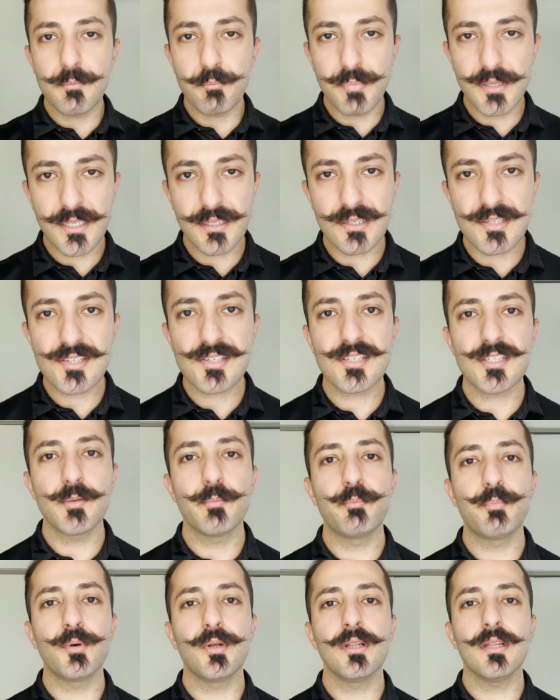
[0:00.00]
because
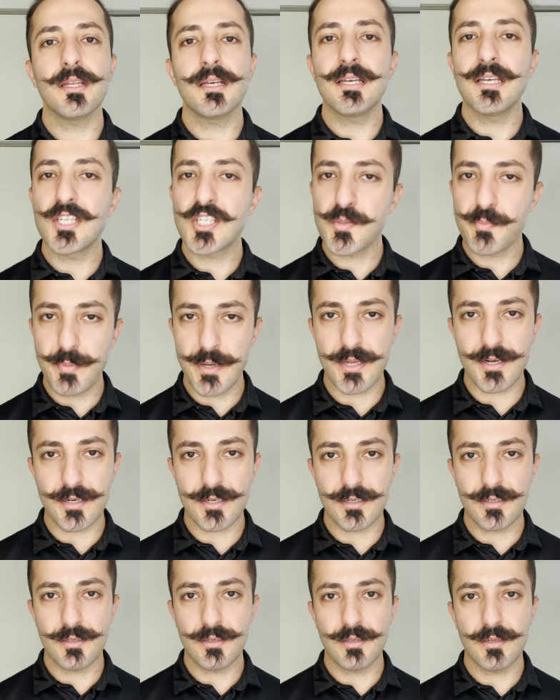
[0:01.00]
simple is
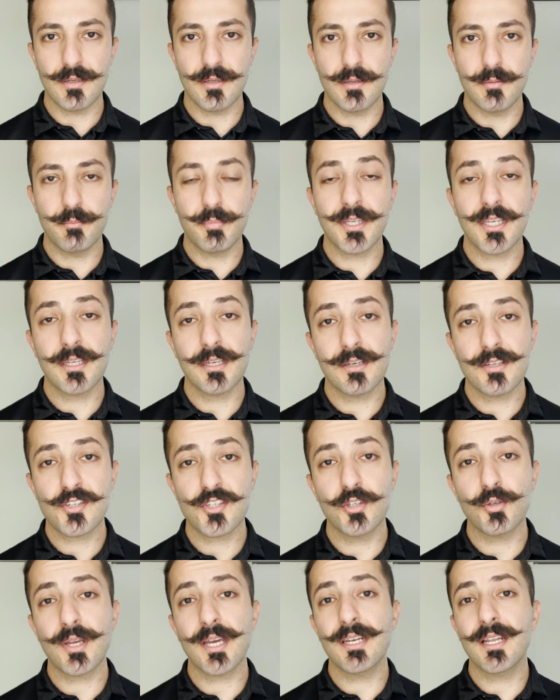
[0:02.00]
better,
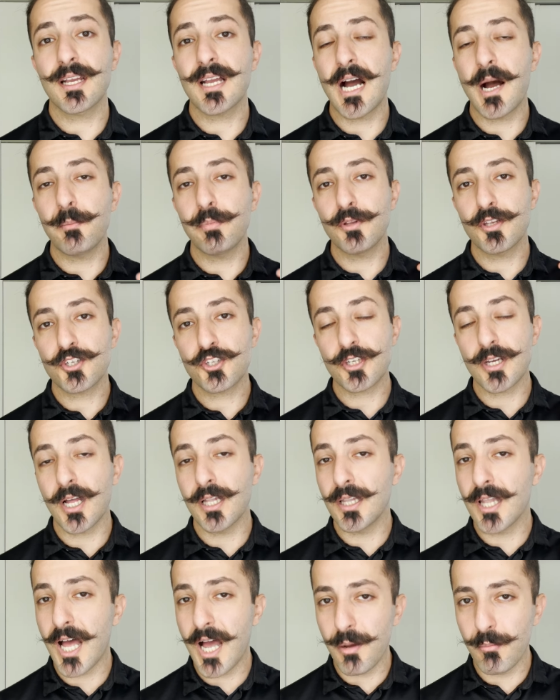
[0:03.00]
because you can accomplish a
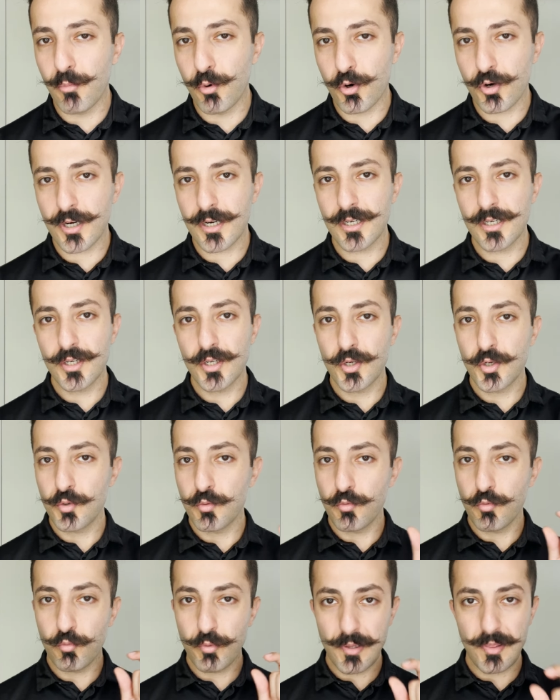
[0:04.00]
lot more
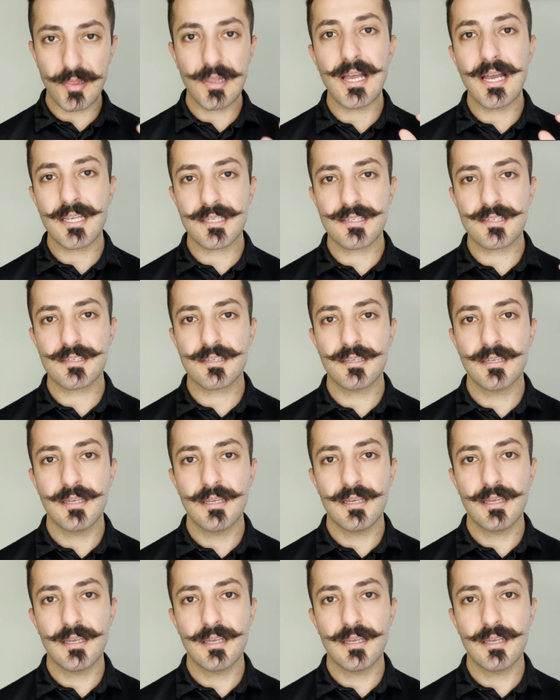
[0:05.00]
with less.